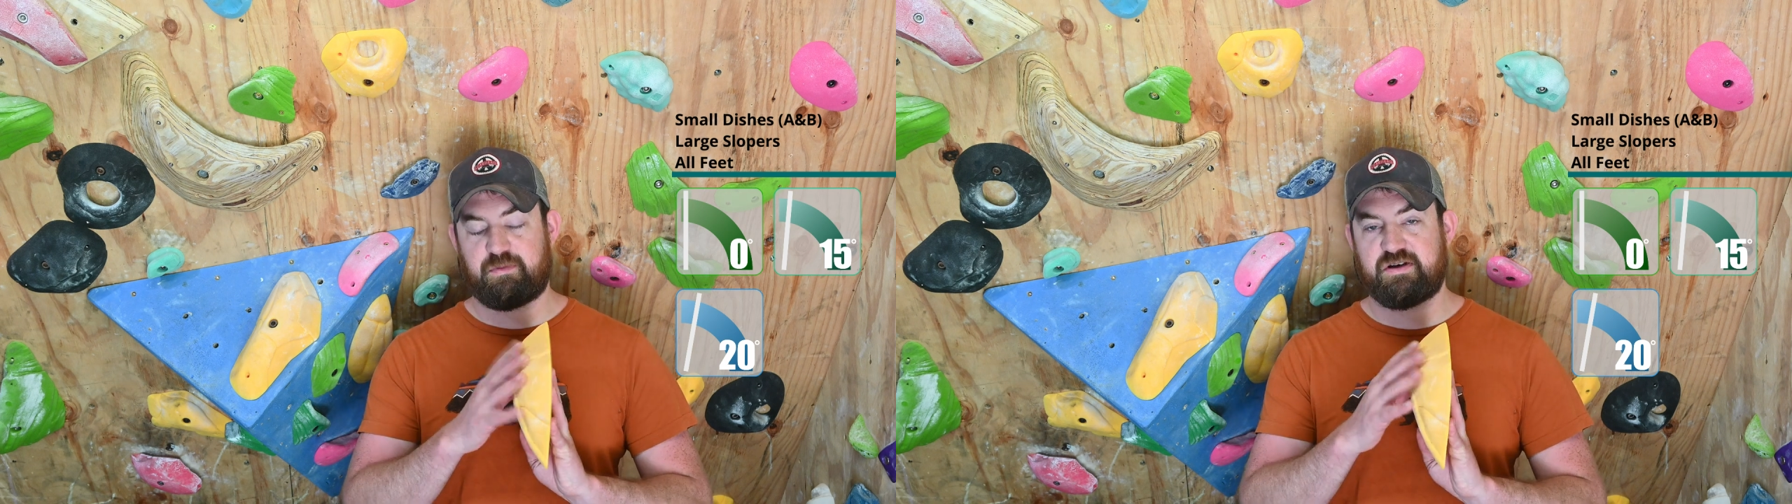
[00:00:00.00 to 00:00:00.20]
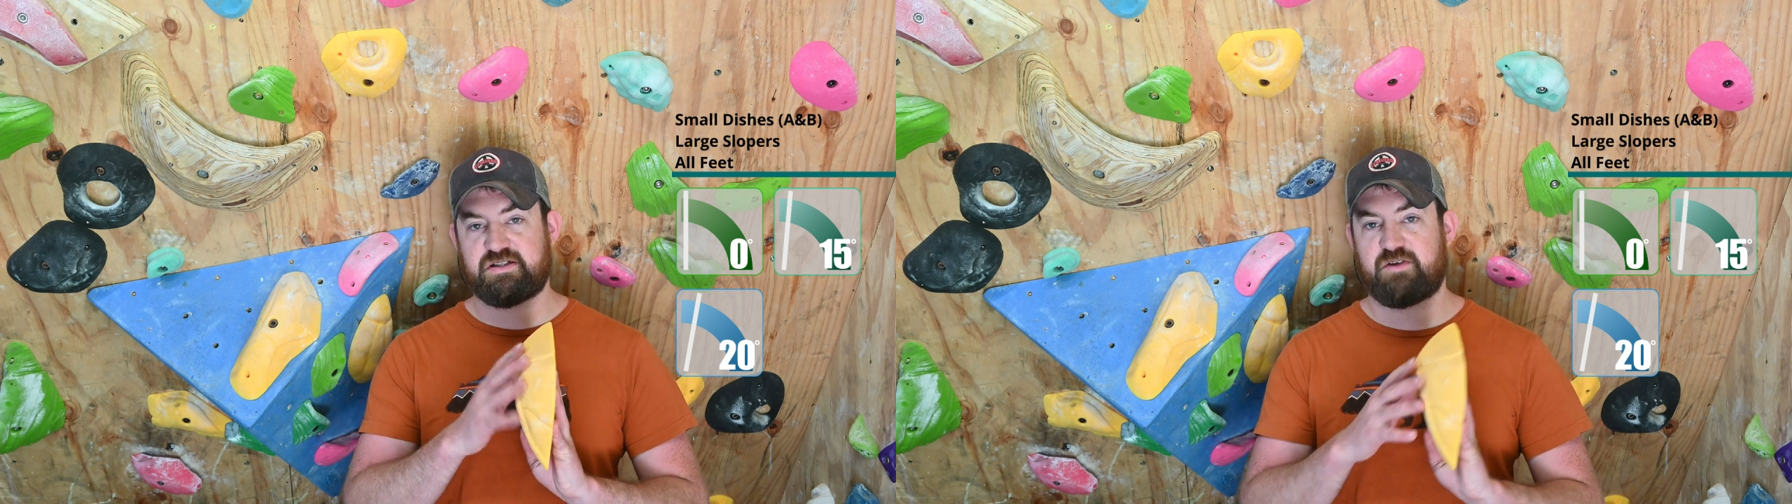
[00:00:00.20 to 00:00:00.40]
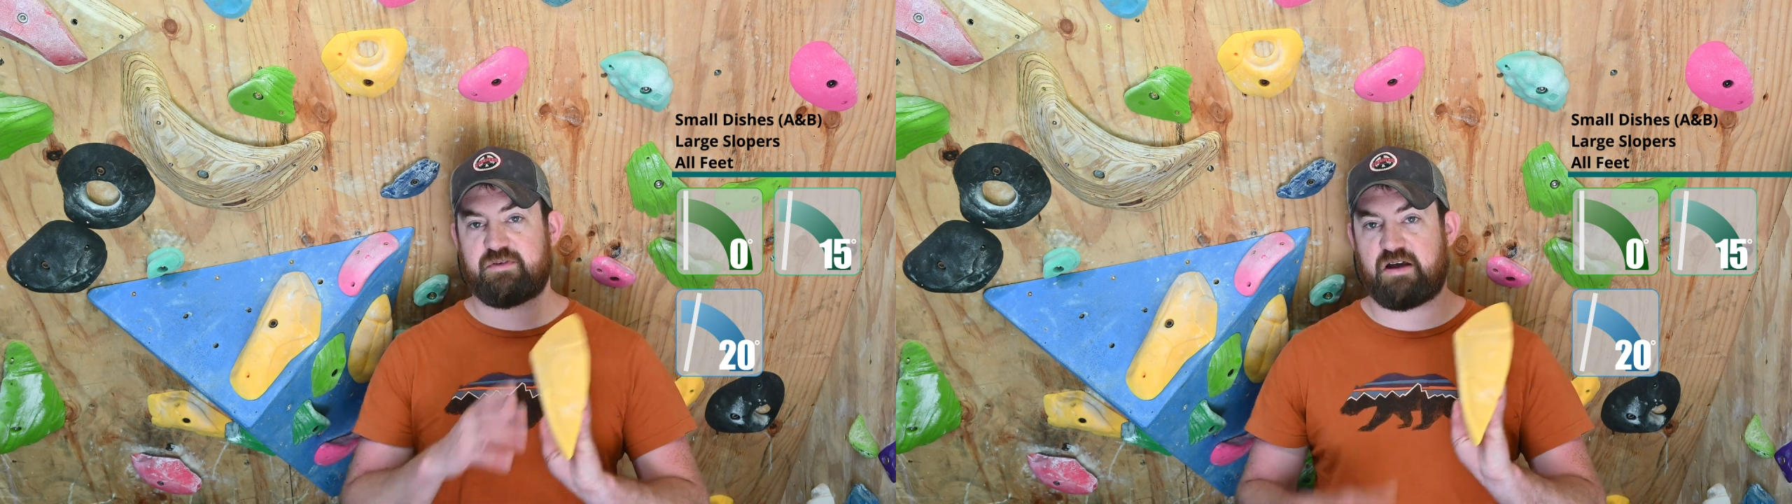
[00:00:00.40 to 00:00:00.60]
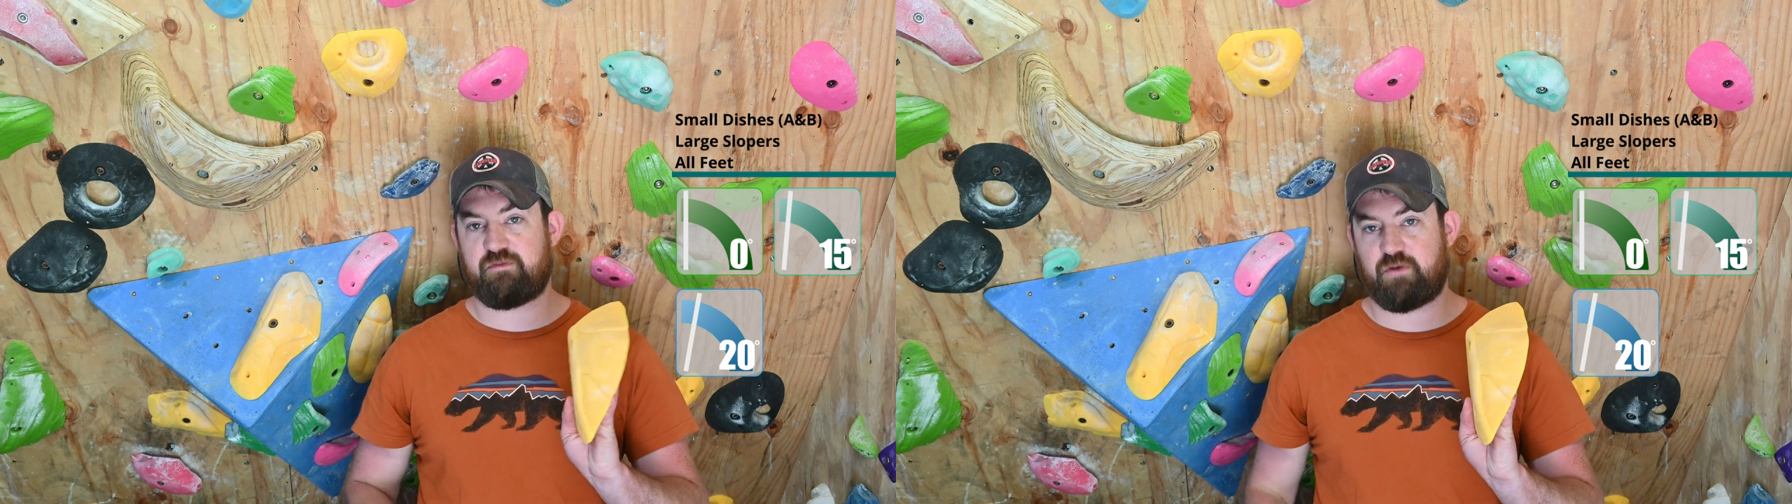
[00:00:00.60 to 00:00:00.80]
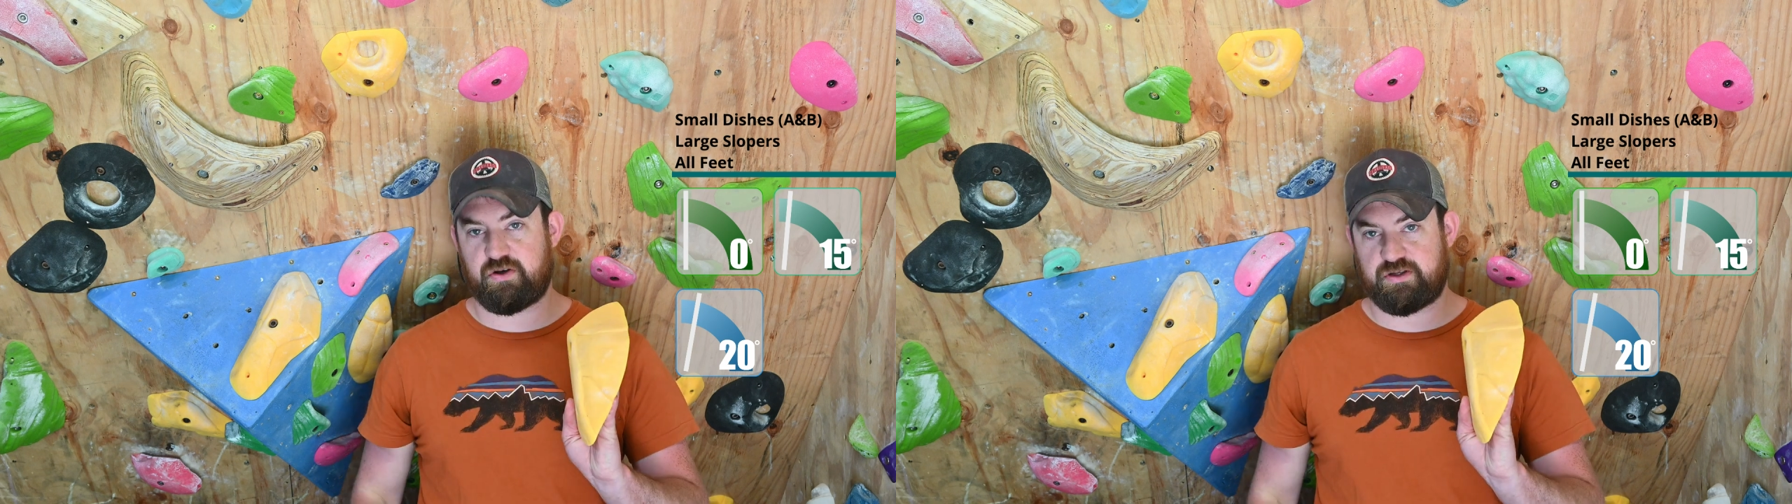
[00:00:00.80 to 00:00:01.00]
pretty tough without
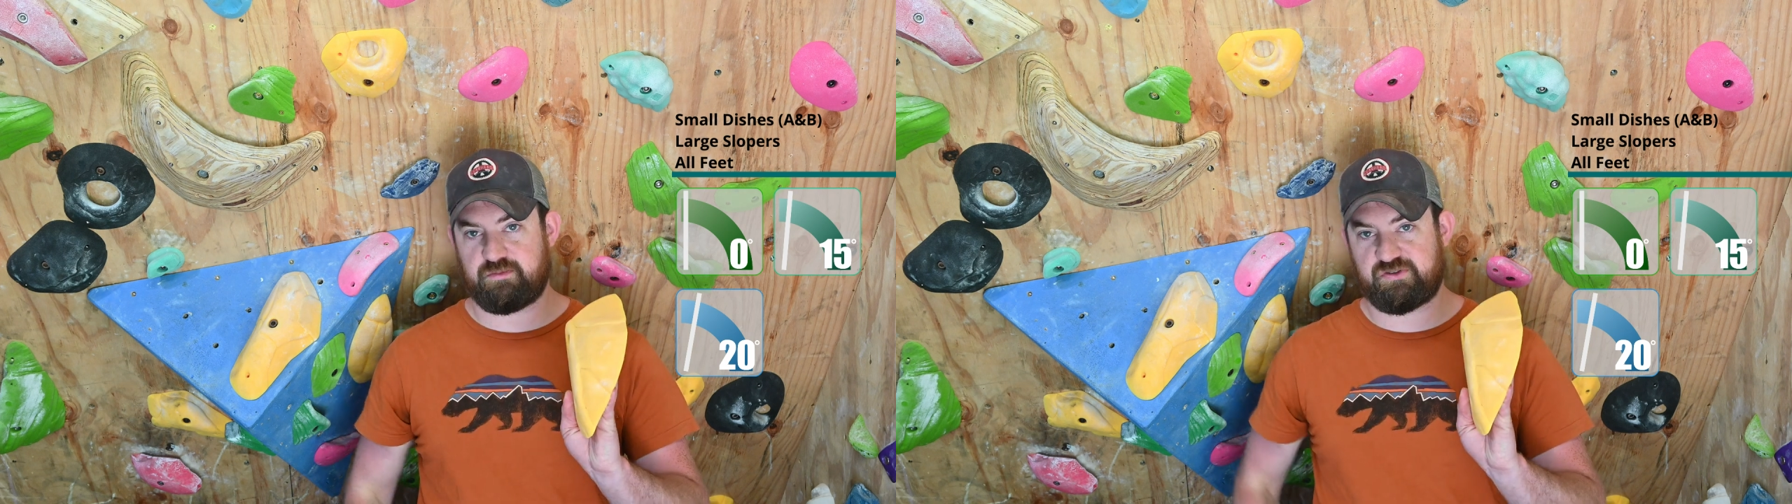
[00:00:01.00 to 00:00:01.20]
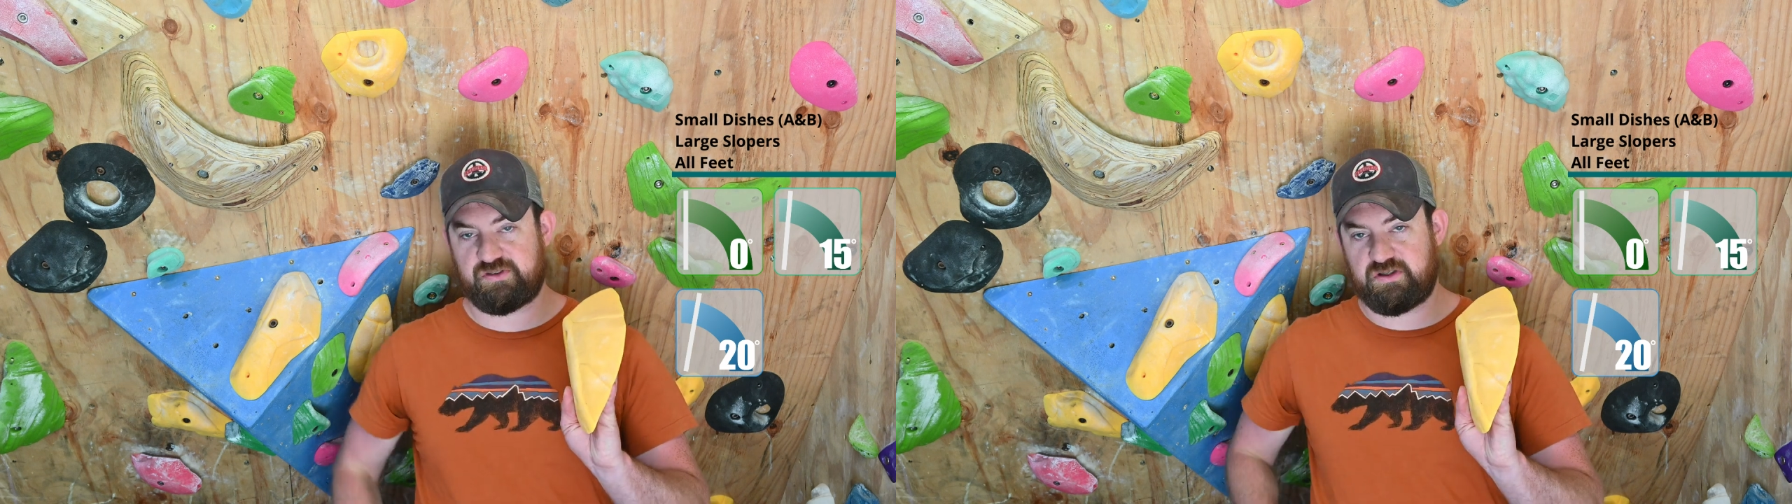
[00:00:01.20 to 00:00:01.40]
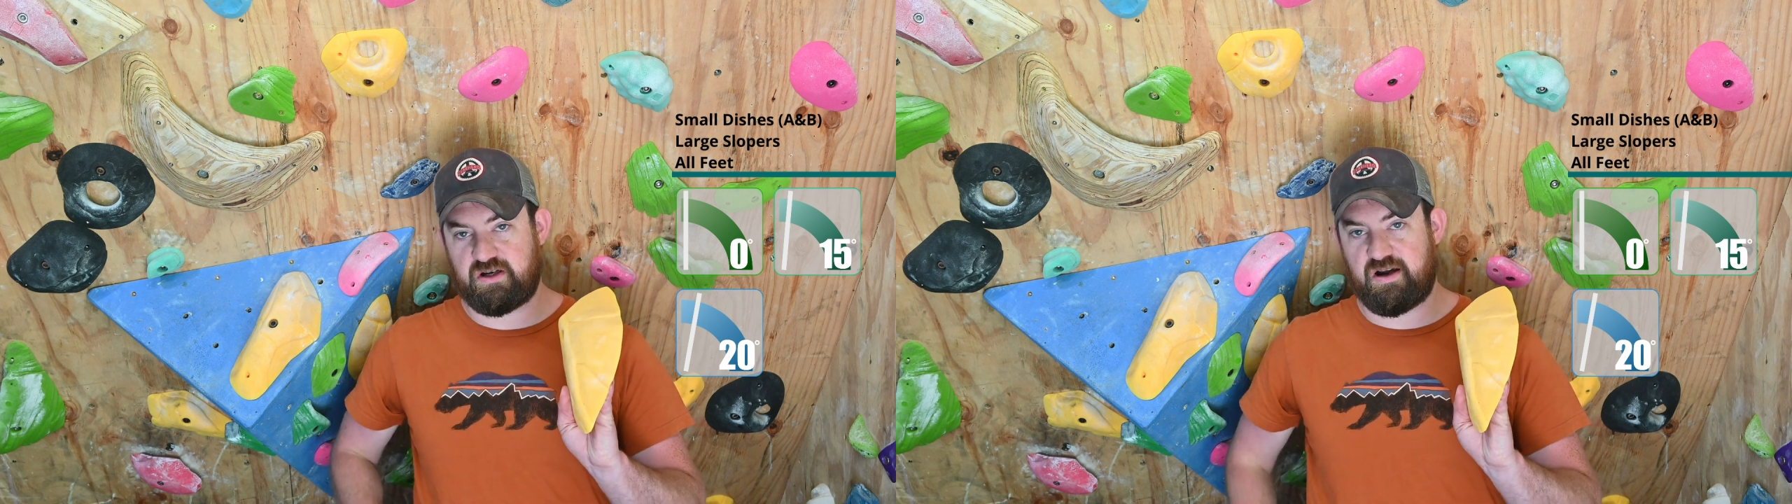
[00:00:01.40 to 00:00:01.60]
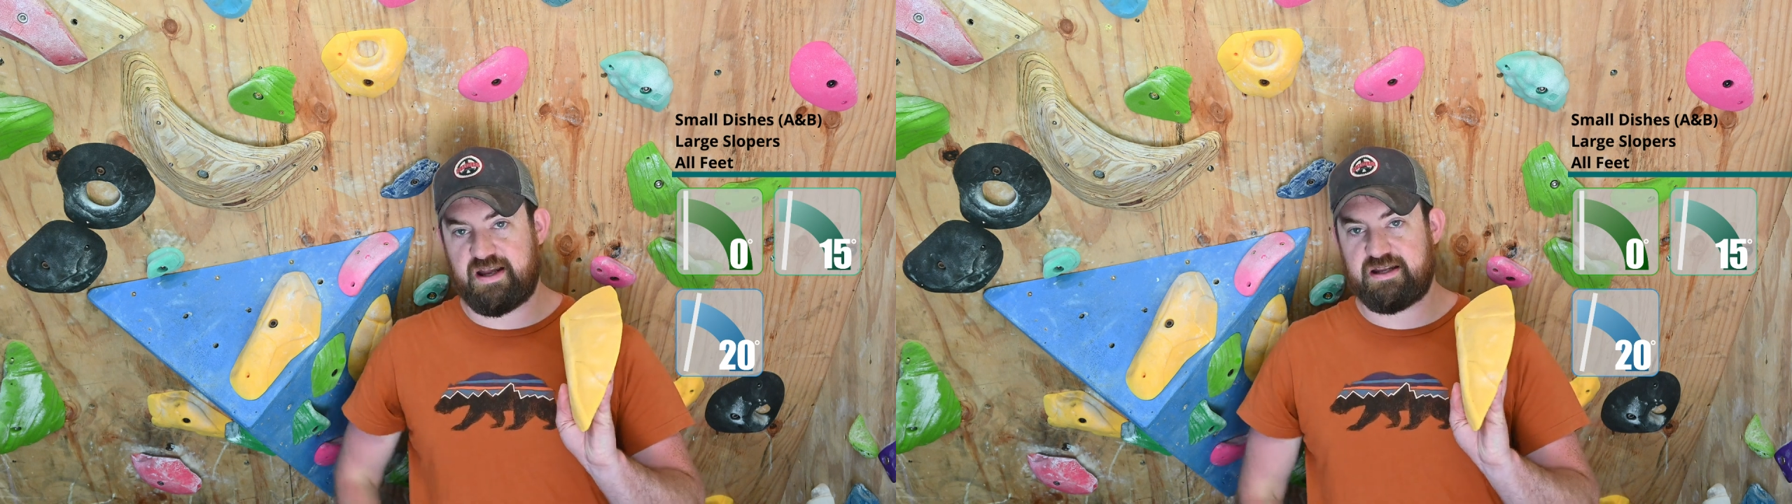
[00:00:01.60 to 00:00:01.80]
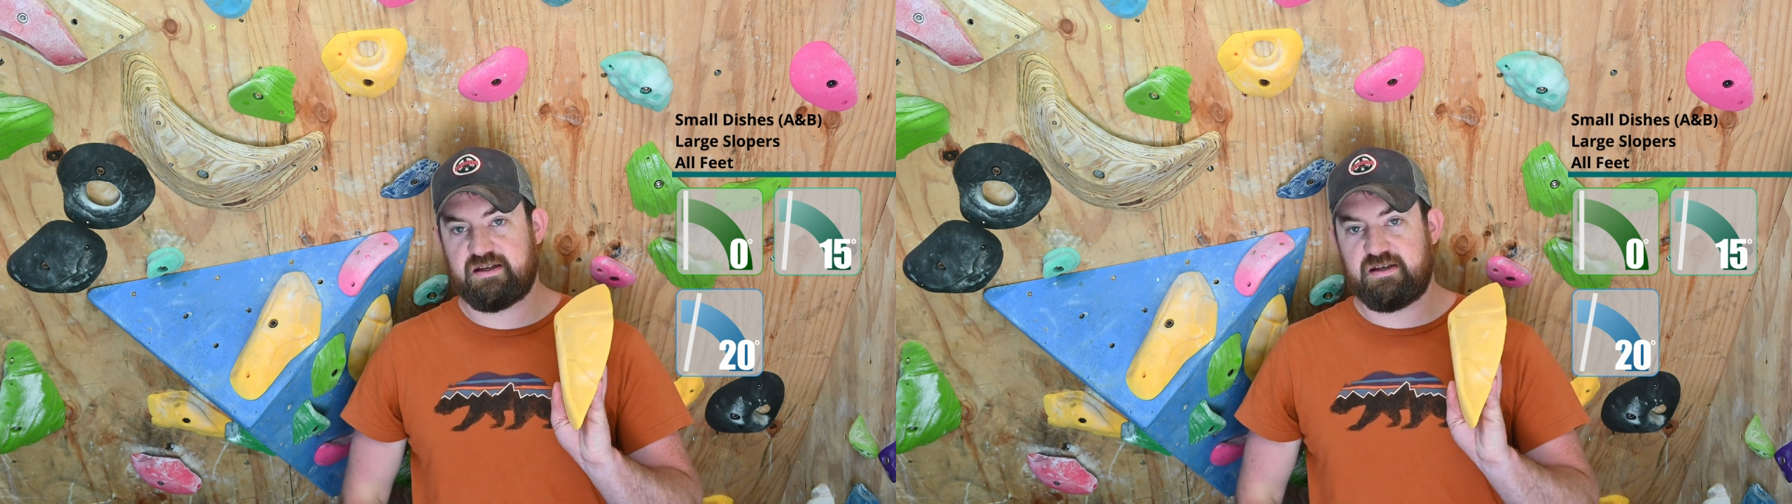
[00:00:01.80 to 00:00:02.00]
volumes. All
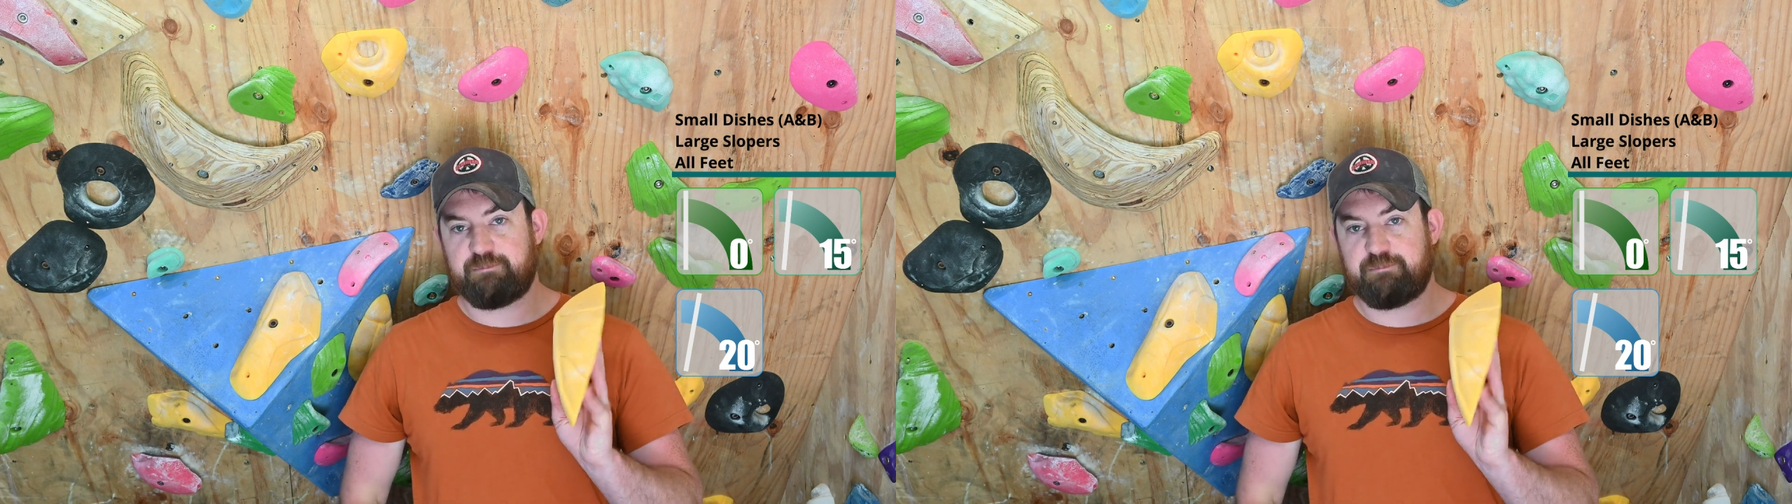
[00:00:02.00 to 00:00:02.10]
right.